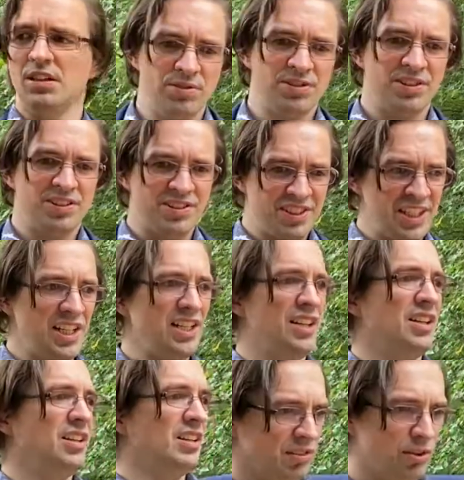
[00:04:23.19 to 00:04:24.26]
succeed
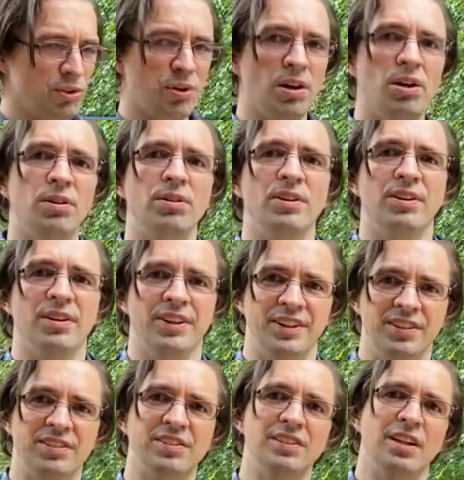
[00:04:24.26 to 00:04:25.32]
and grow and all of
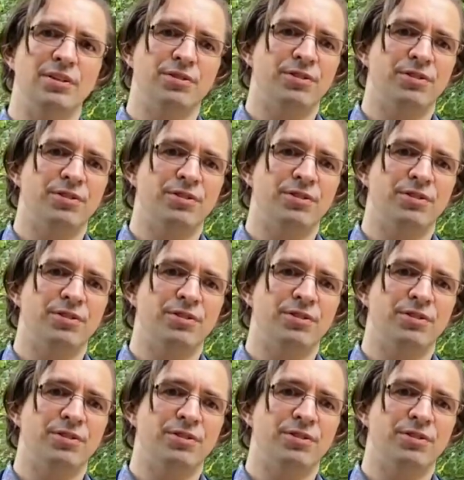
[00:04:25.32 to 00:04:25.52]
this stuff.